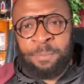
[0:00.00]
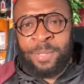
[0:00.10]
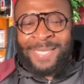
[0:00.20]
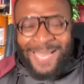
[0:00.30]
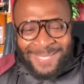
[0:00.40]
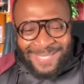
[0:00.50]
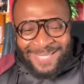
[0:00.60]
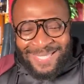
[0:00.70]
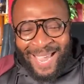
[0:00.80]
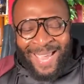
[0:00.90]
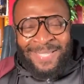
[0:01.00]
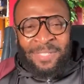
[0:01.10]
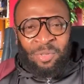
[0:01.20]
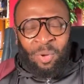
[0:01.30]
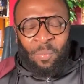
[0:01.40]
But that's society
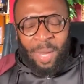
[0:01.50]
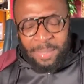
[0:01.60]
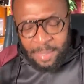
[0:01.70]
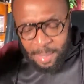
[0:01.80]
doing what?